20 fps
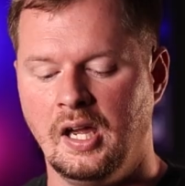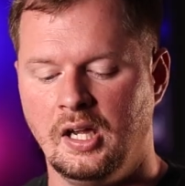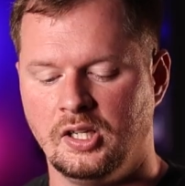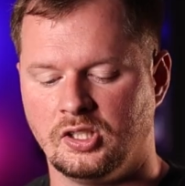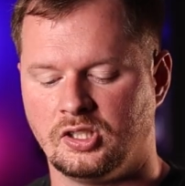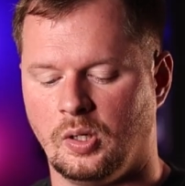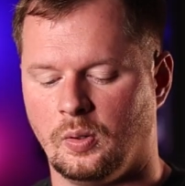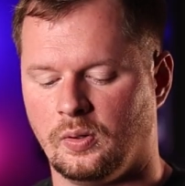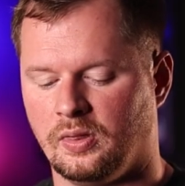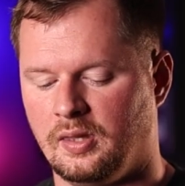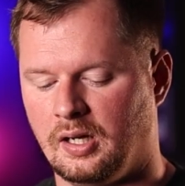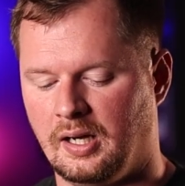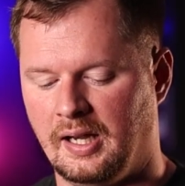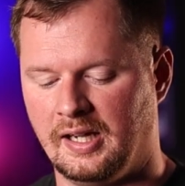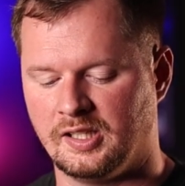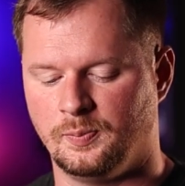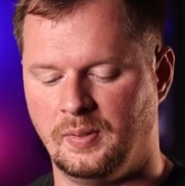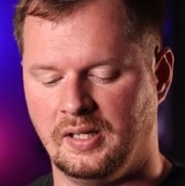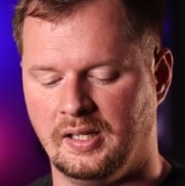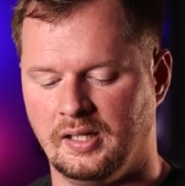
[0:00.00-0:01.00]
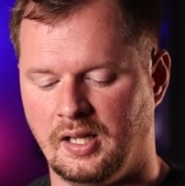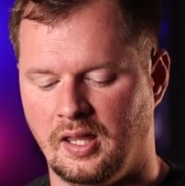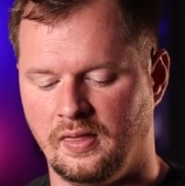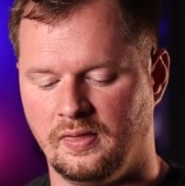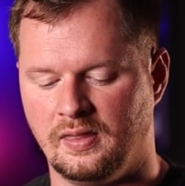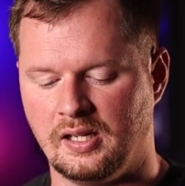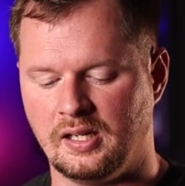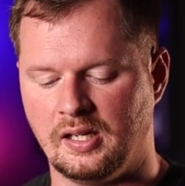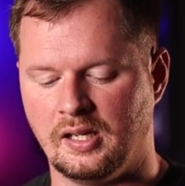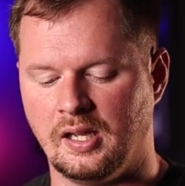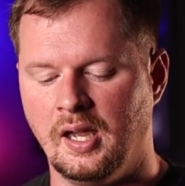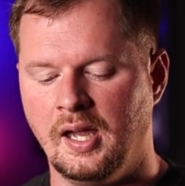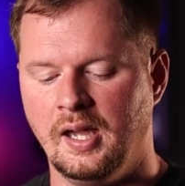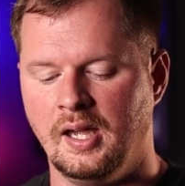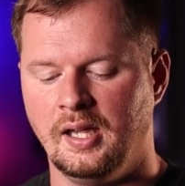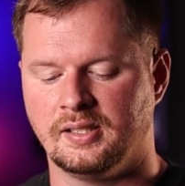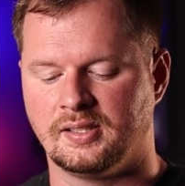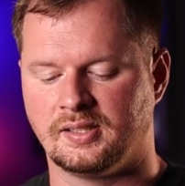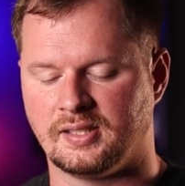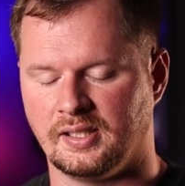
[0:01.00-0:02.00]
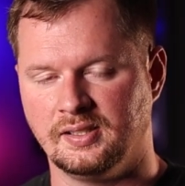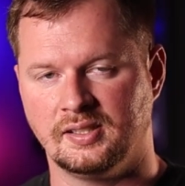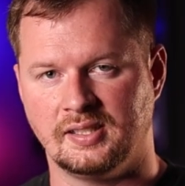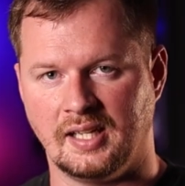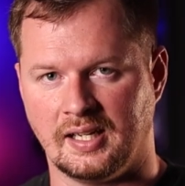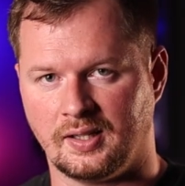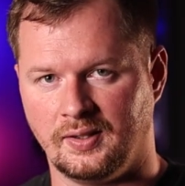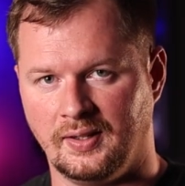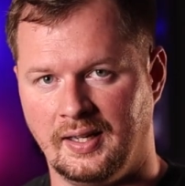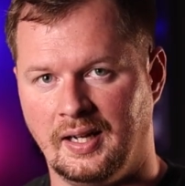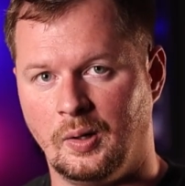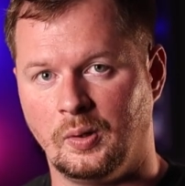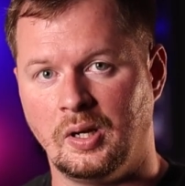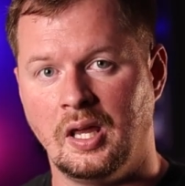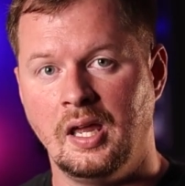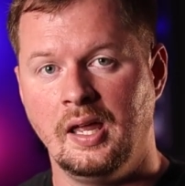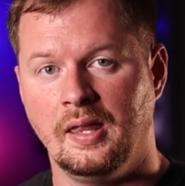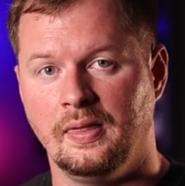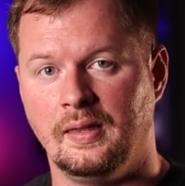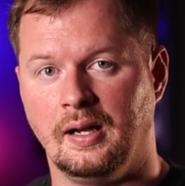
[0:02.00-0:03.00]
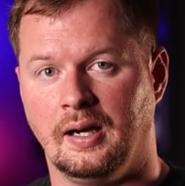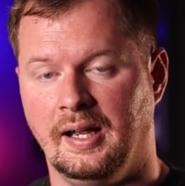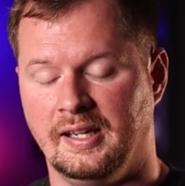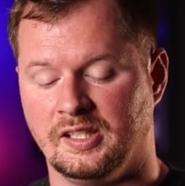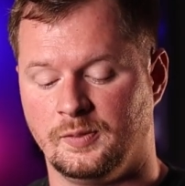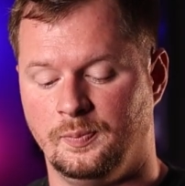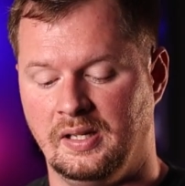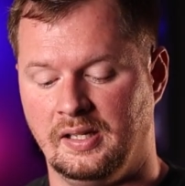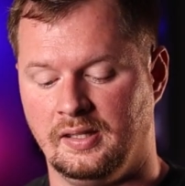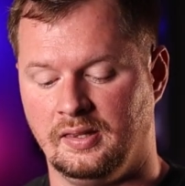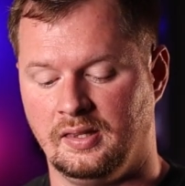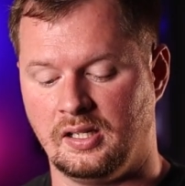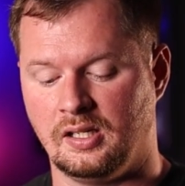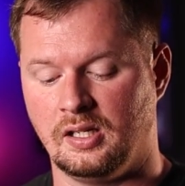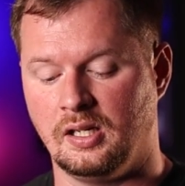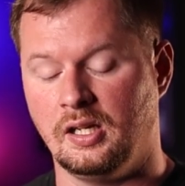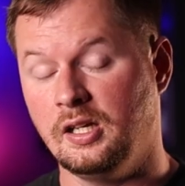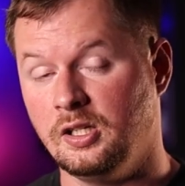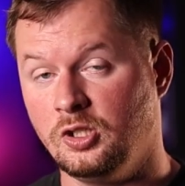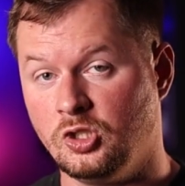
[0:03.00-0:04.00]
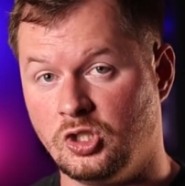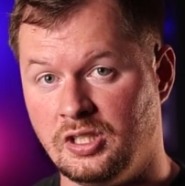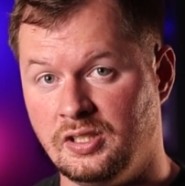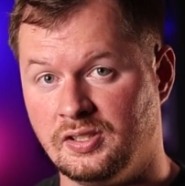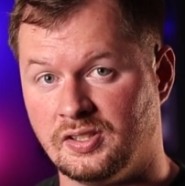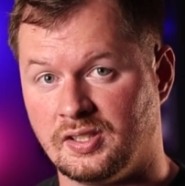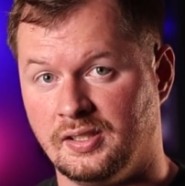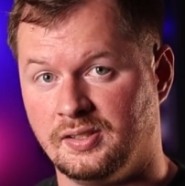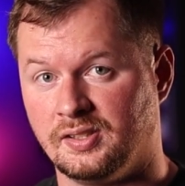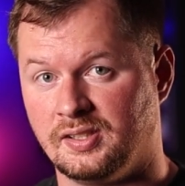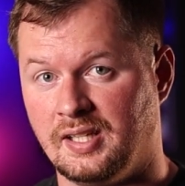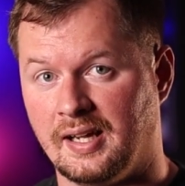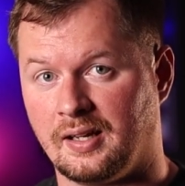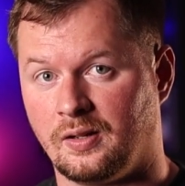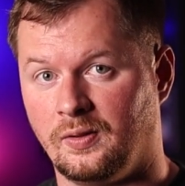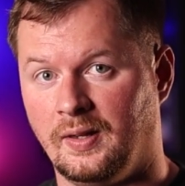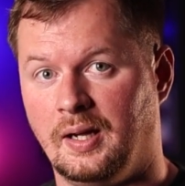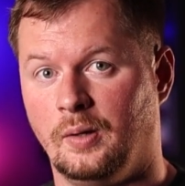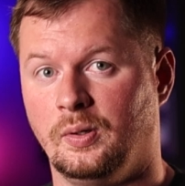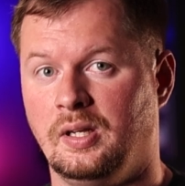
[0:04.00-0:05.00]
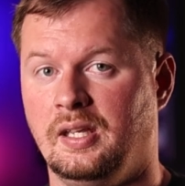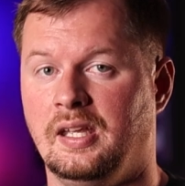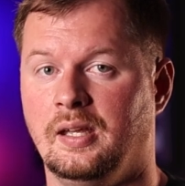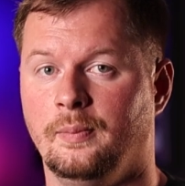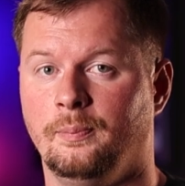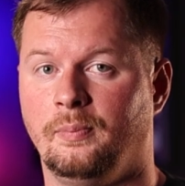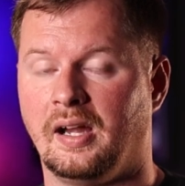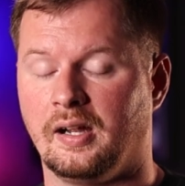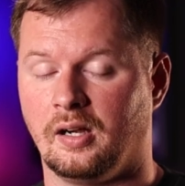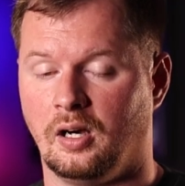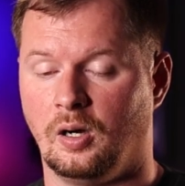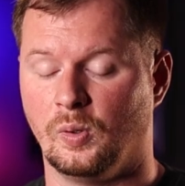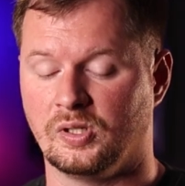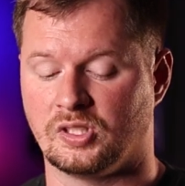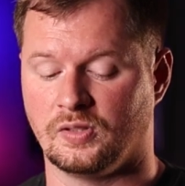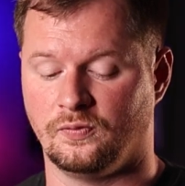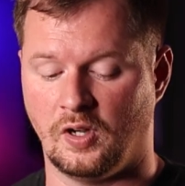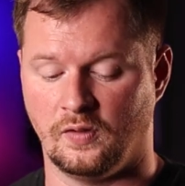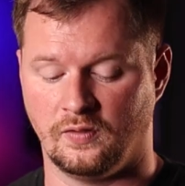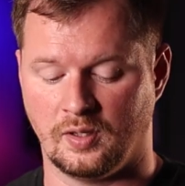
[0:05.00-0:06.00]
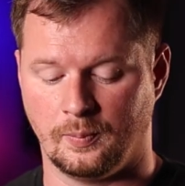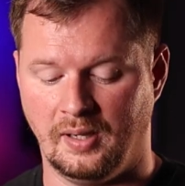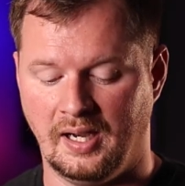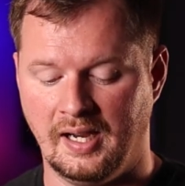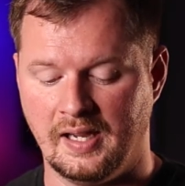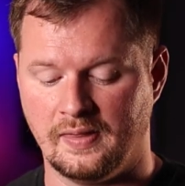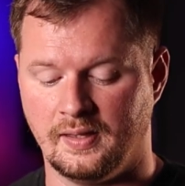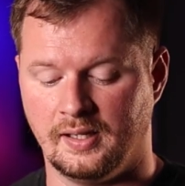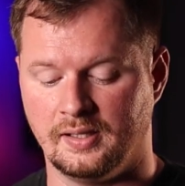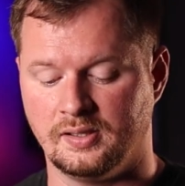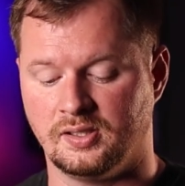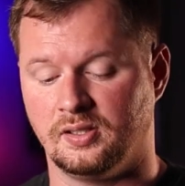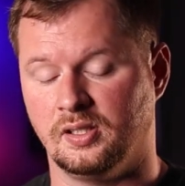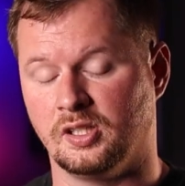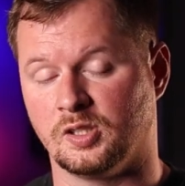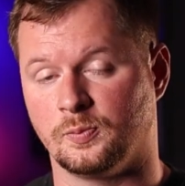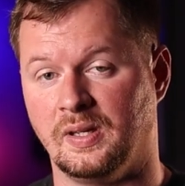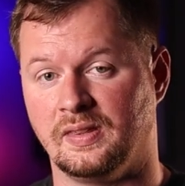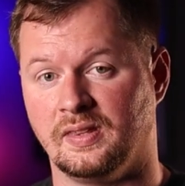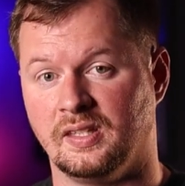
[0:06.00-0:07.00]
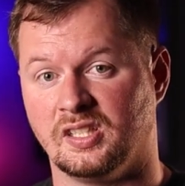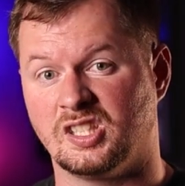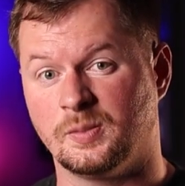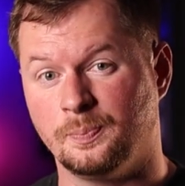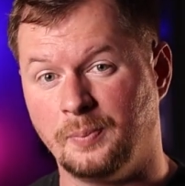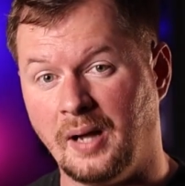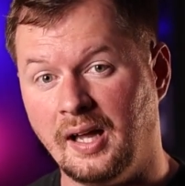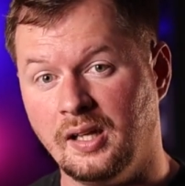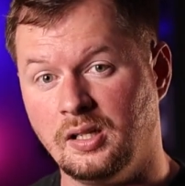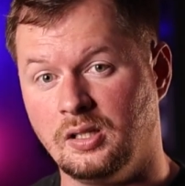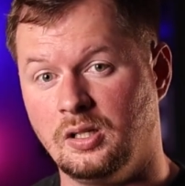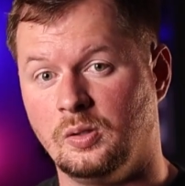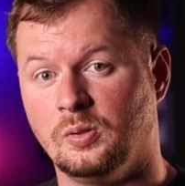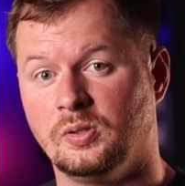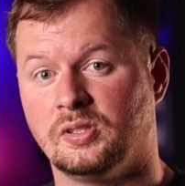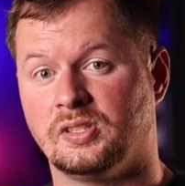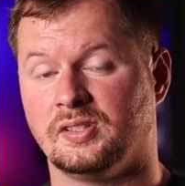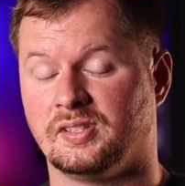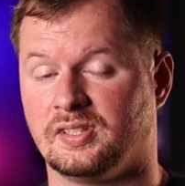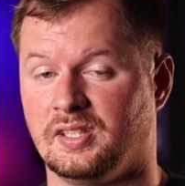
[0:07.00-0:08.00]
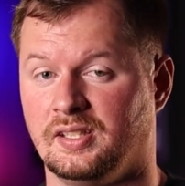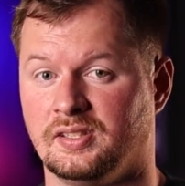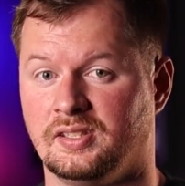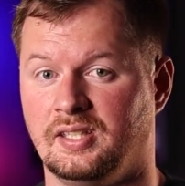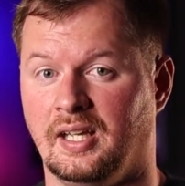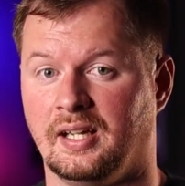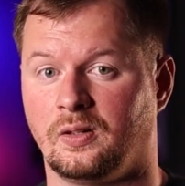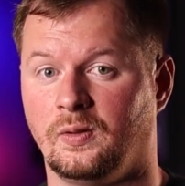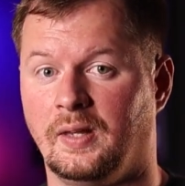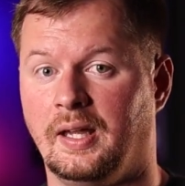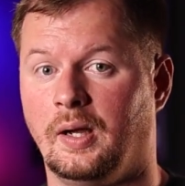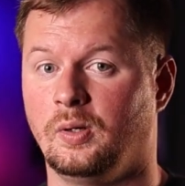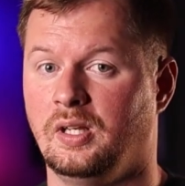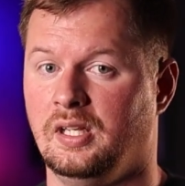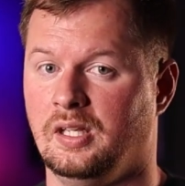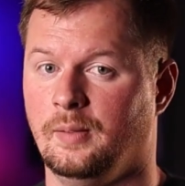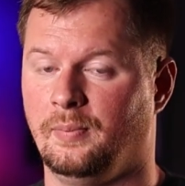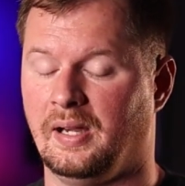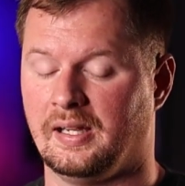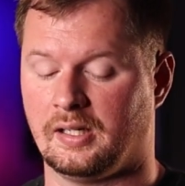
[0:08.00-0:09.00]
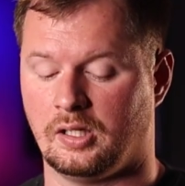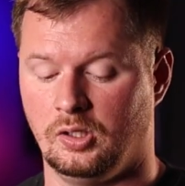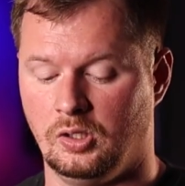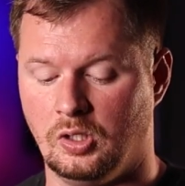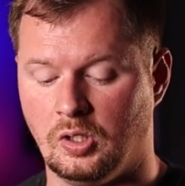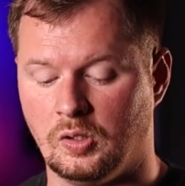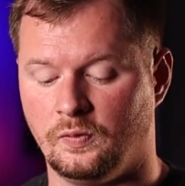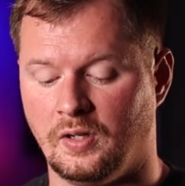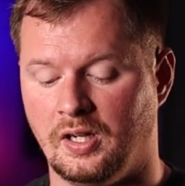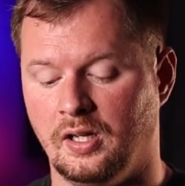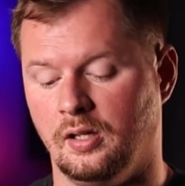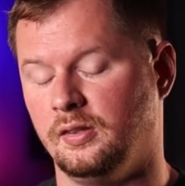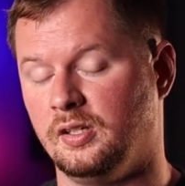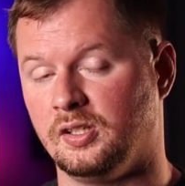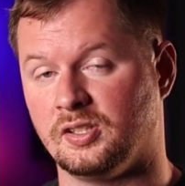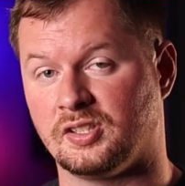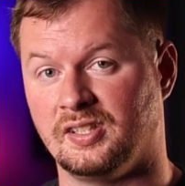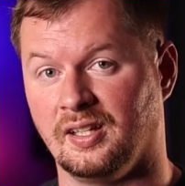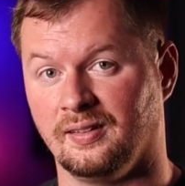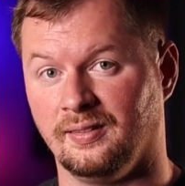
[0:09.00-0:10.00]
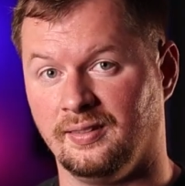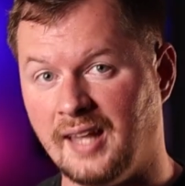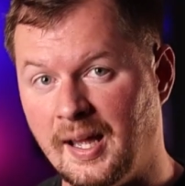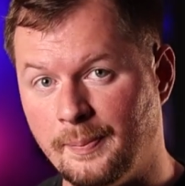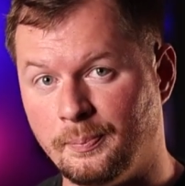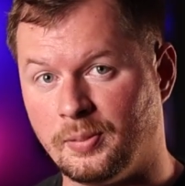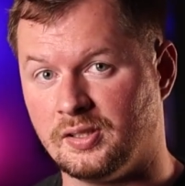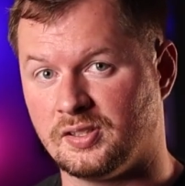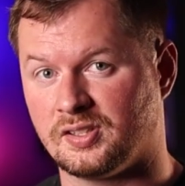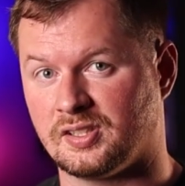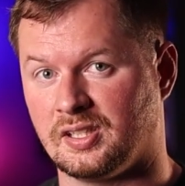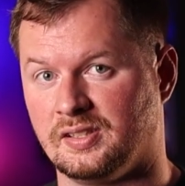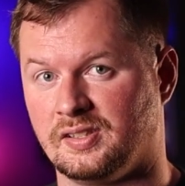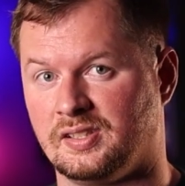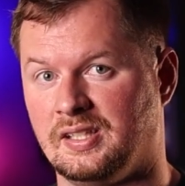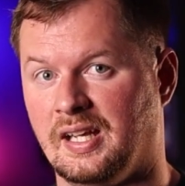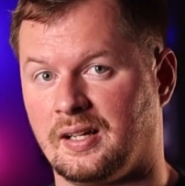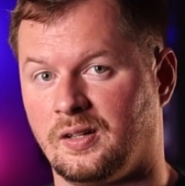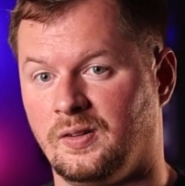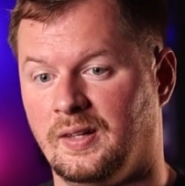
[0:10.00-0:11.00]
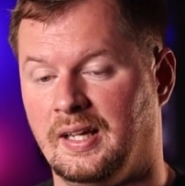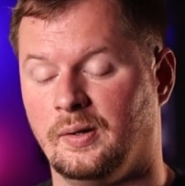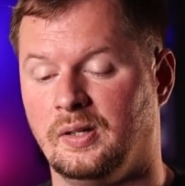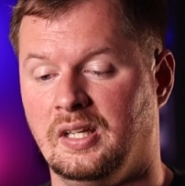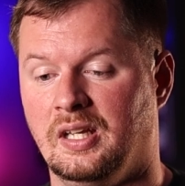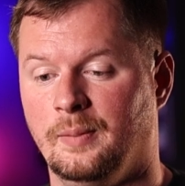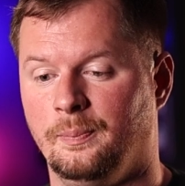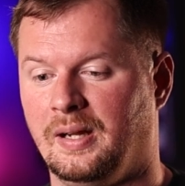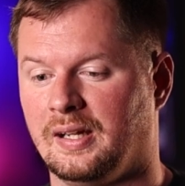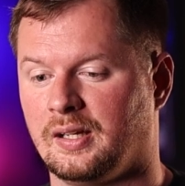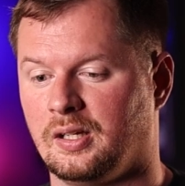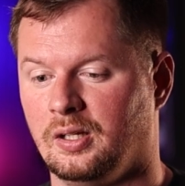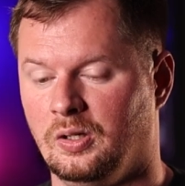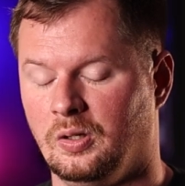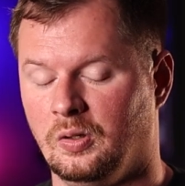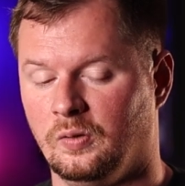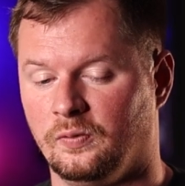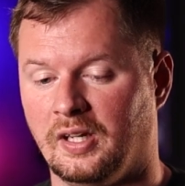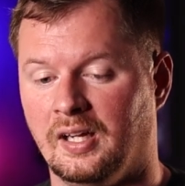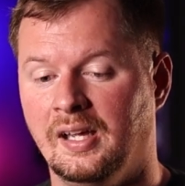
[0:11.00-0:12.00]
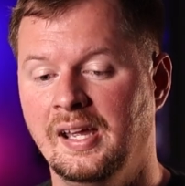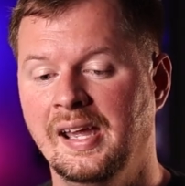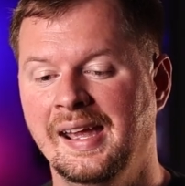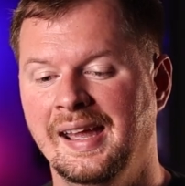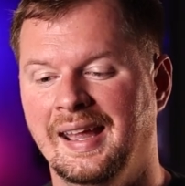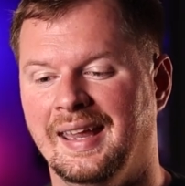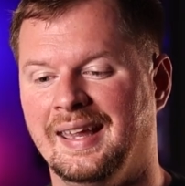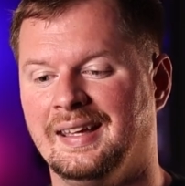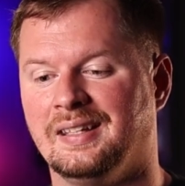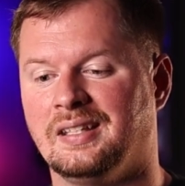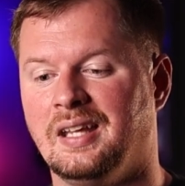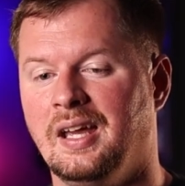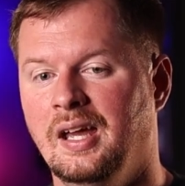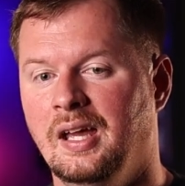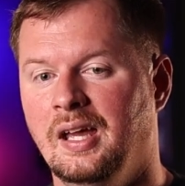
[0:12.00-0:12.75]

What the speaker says: So there has been the Sunset Clown, there has been the Inchy Sunset Clown hit by Always Evolving Pythons, there's been the Spot Nose Sunset Clown hit by Canova, there's the Leopard Sunset Clown hit by Canova, and